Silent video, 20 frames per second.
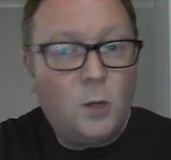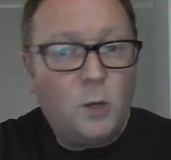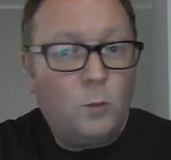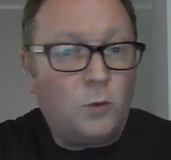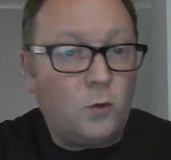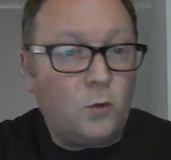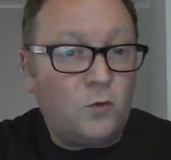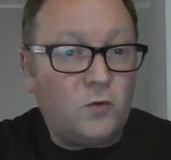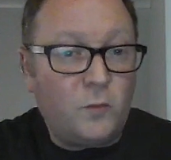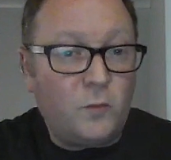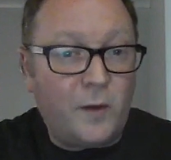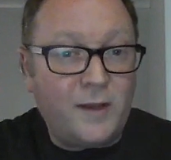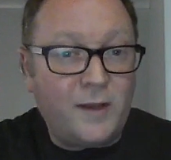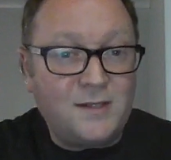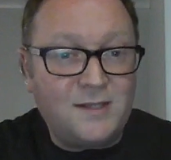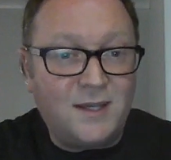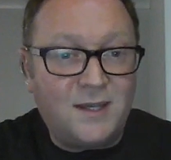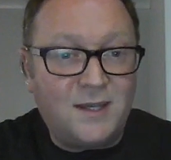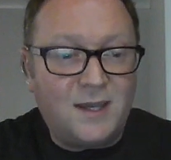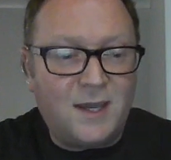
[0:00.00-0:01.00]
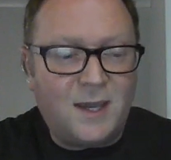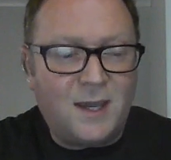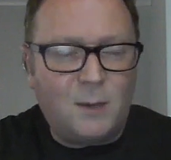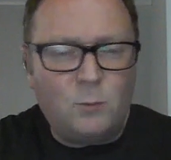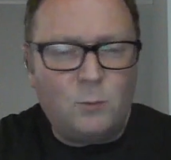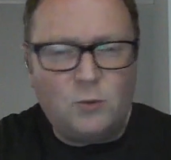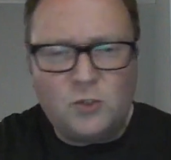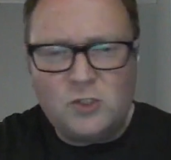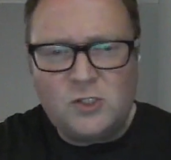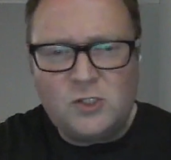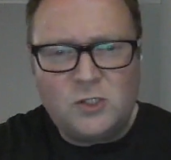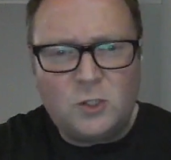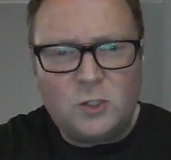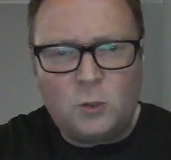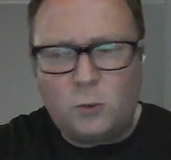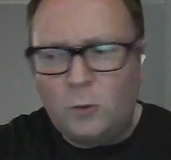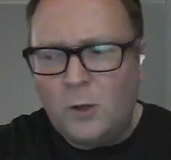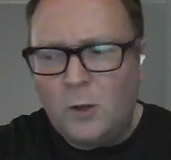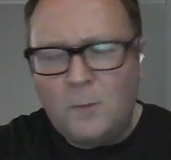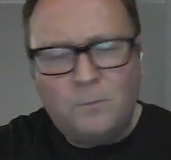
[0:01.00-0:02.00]
We don't do ITK here. We just
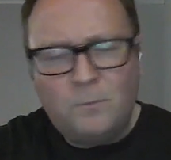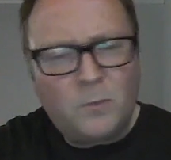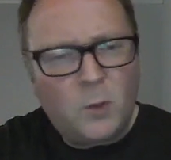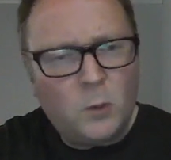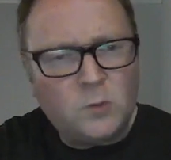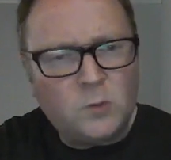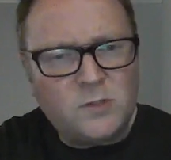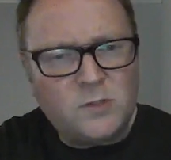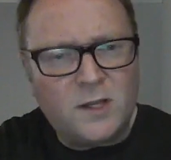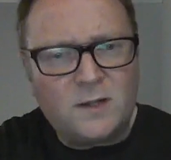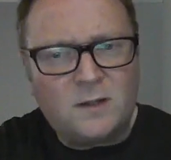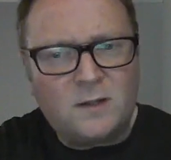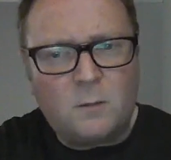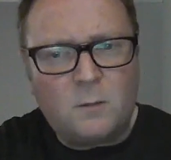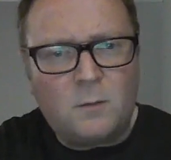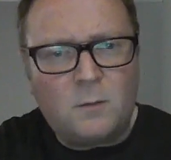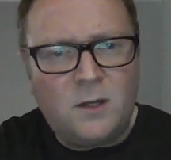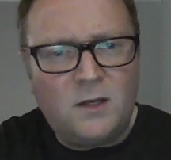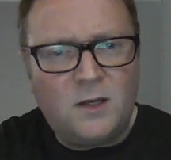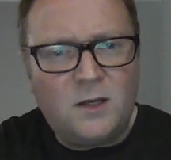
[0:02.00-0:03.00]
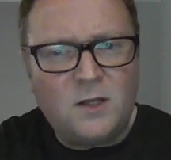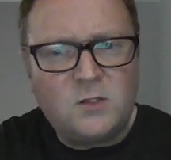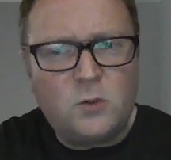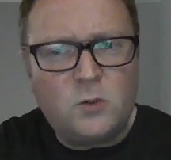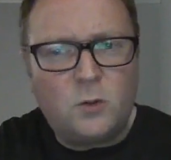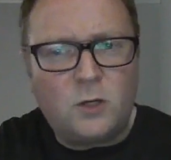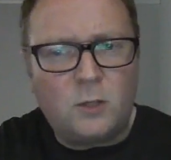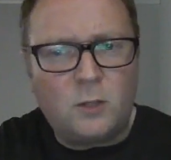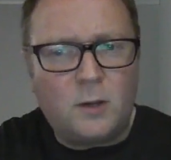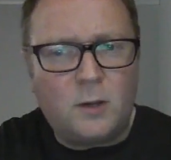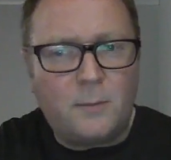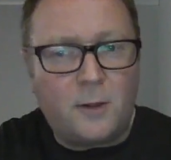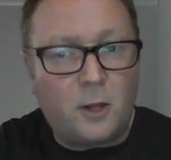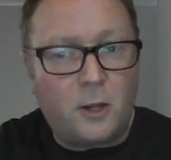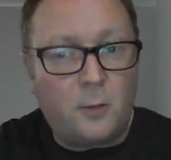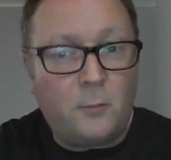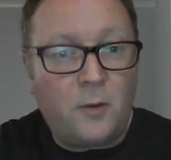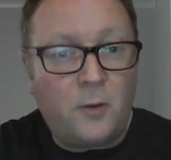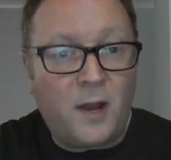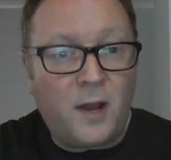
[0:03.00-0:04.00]
do who's linked in the media, talk a little bit about
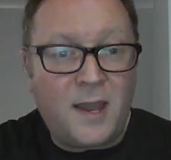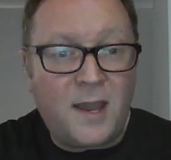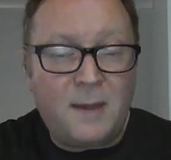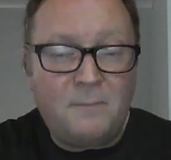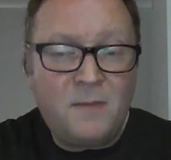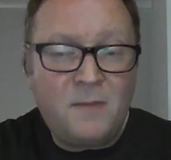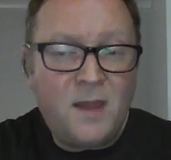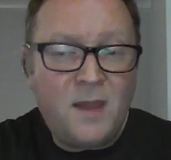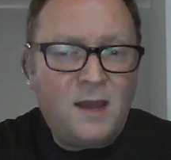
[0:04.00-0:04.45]
the player,